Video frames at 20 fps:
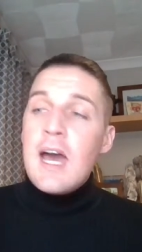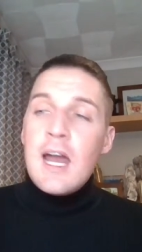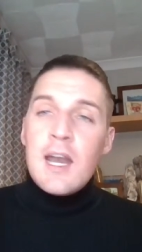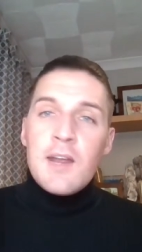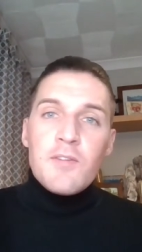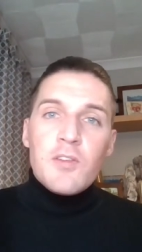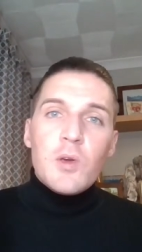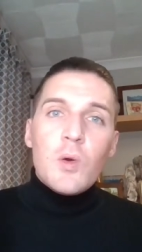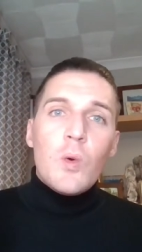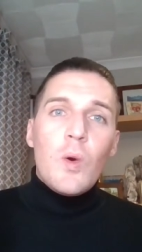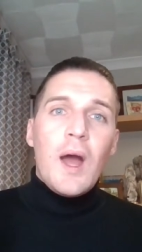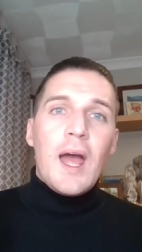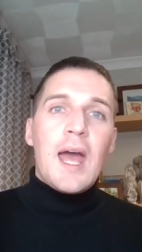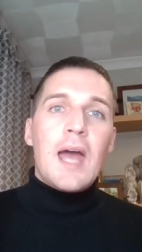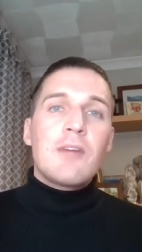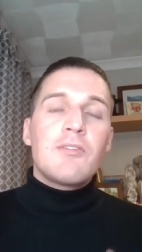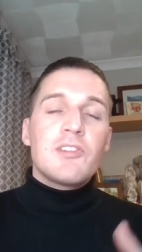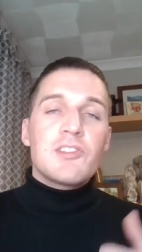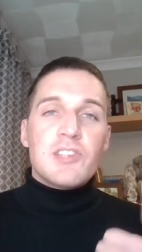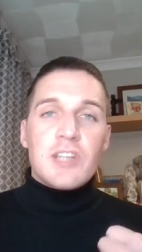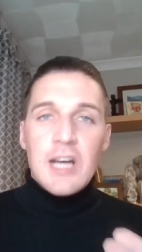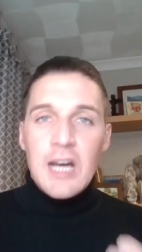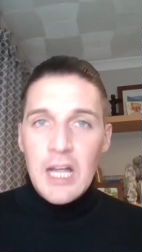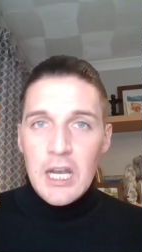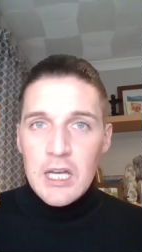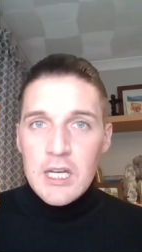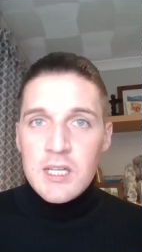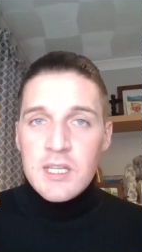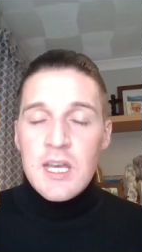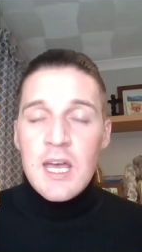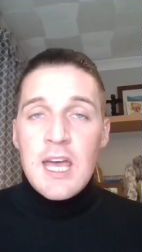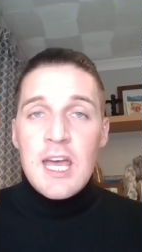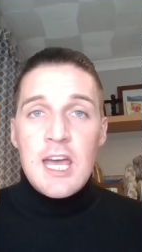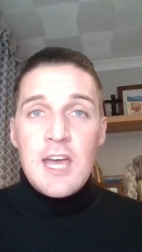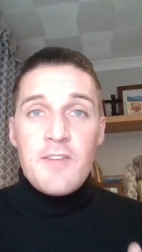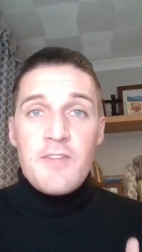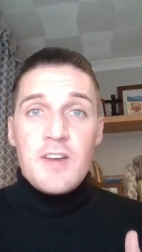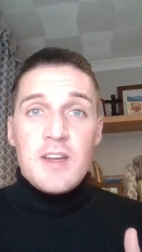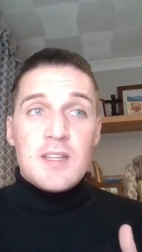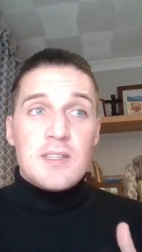And if your hair is coloured,
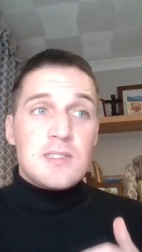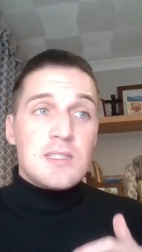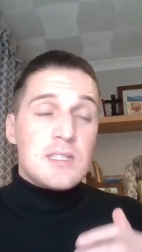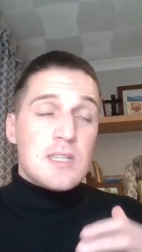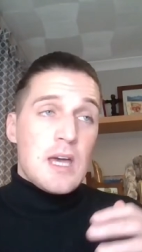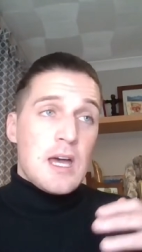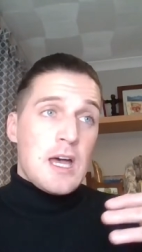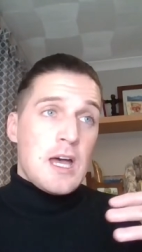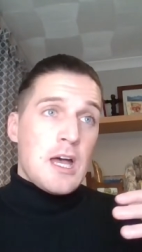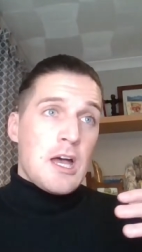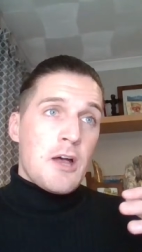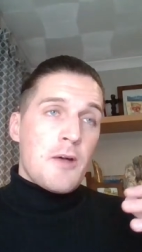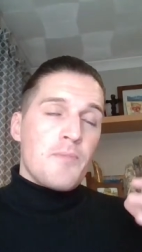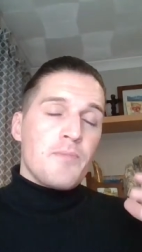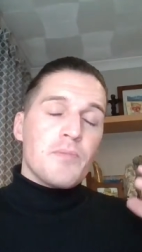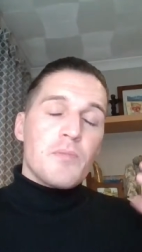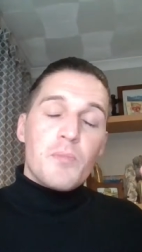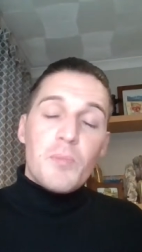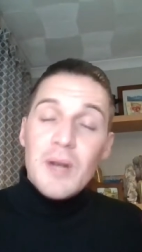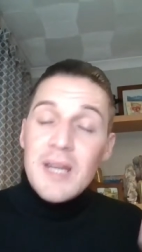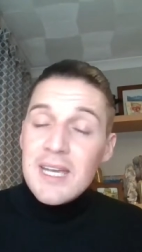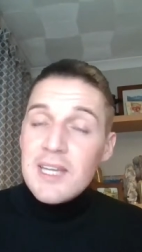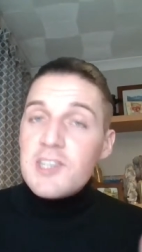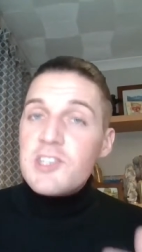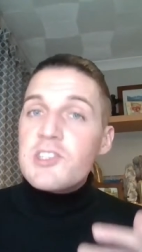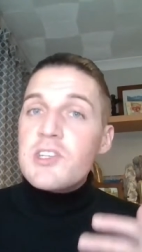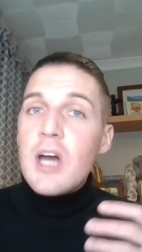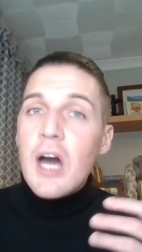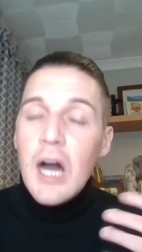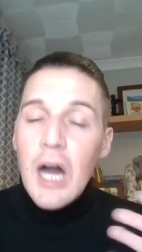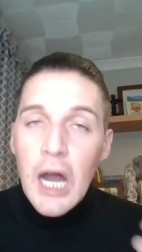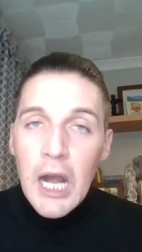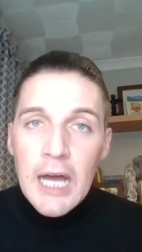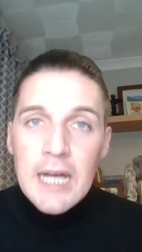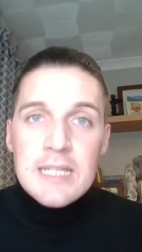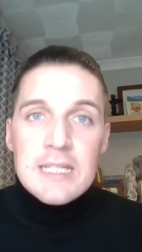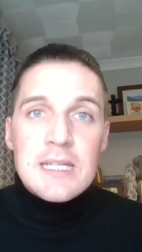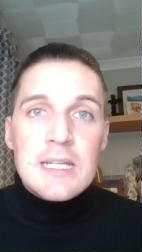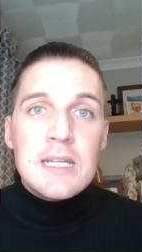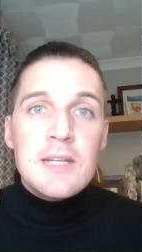if it's um, bleached,
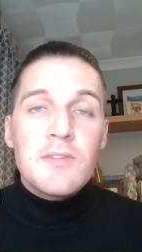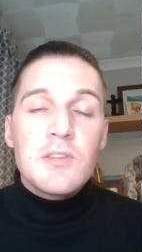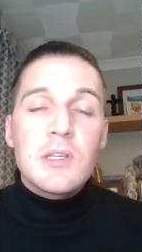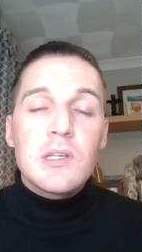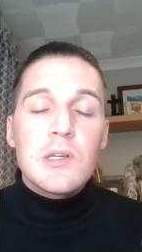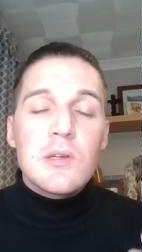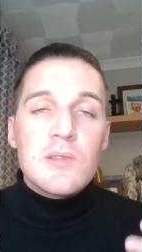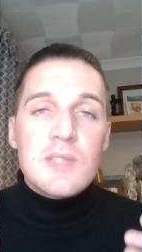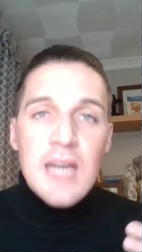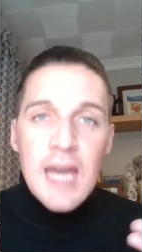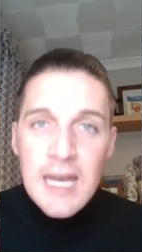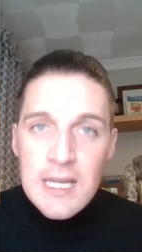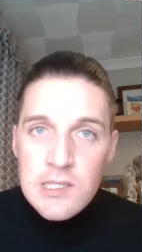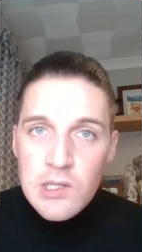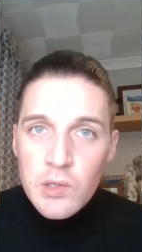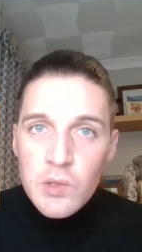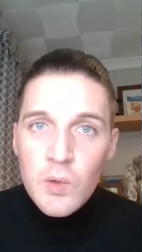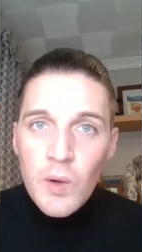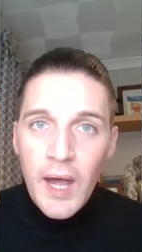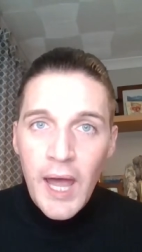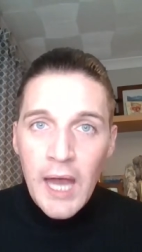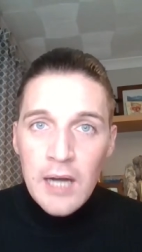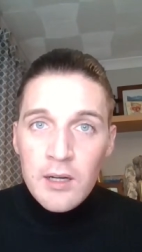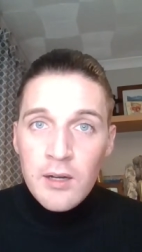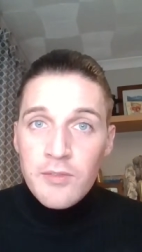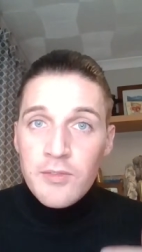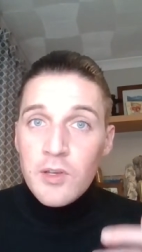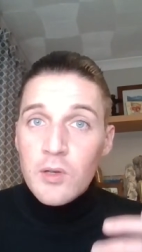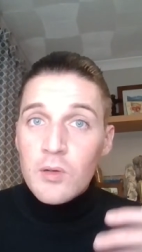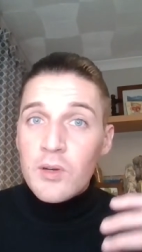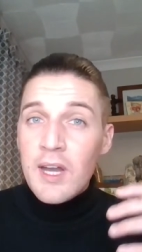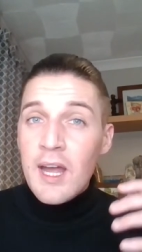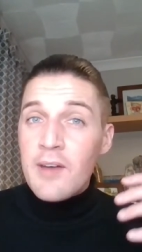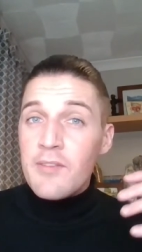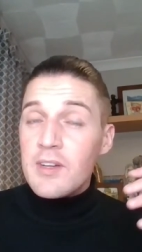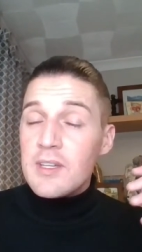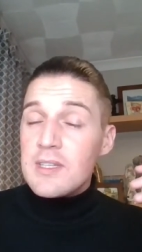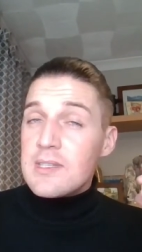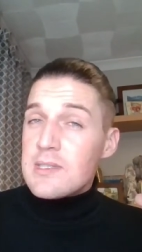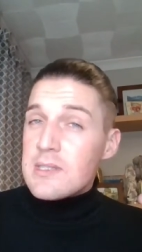highlighted, if you use heat on your hair, if you're an
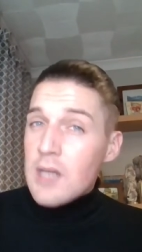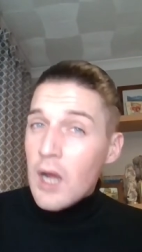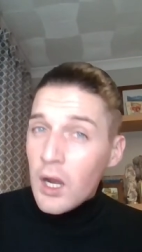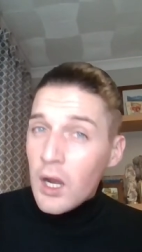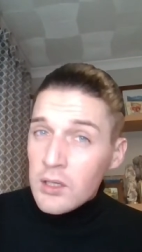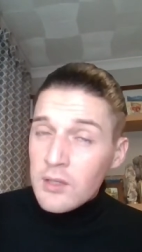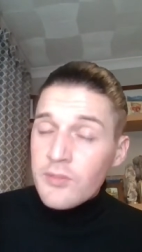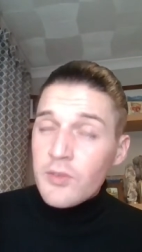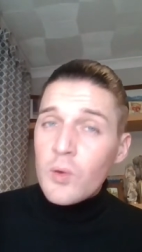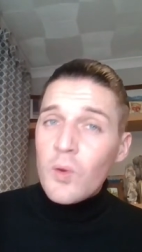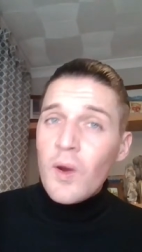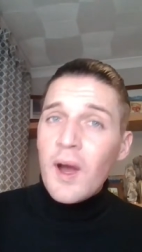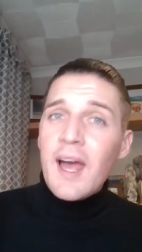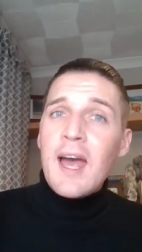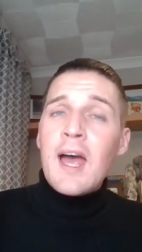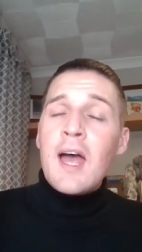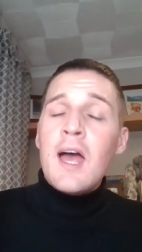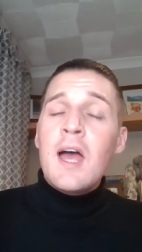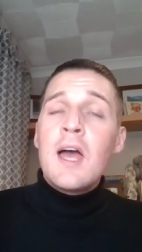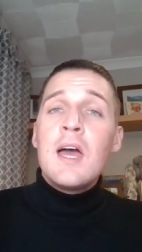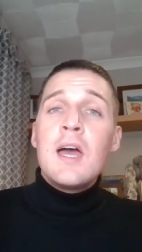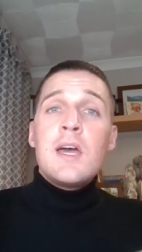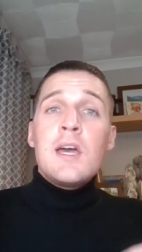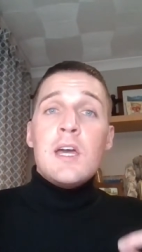avid styler of your hair,